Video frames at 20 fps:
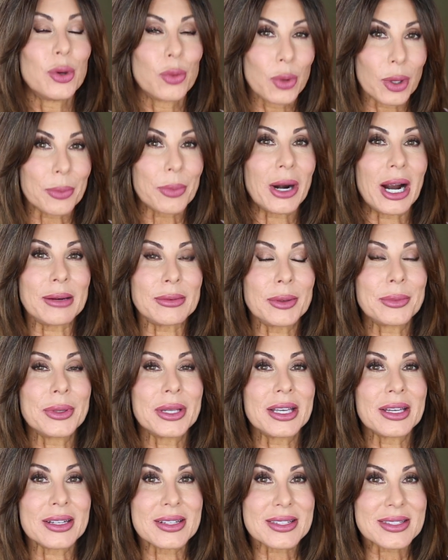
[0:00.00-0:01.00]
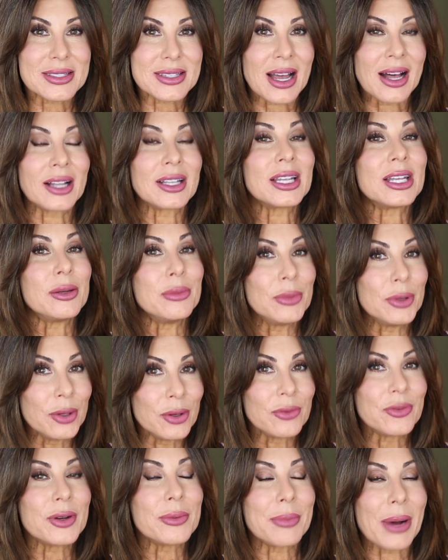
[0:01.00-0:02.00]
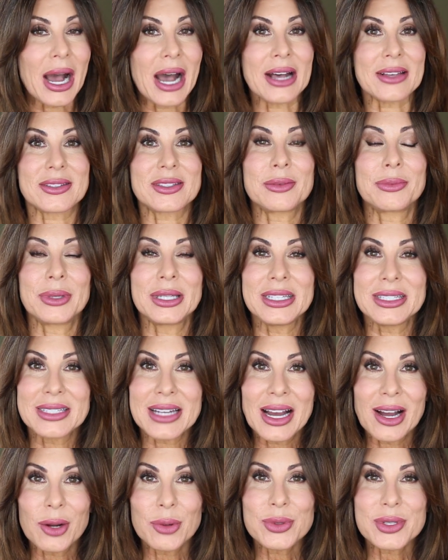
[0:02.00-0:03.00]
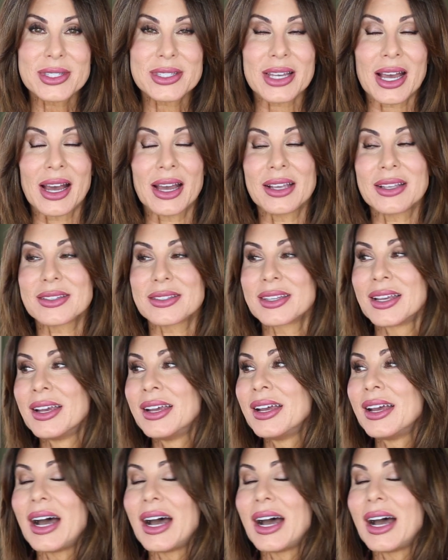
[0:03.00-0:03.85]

we're probably going to sell and move and possibly downsize.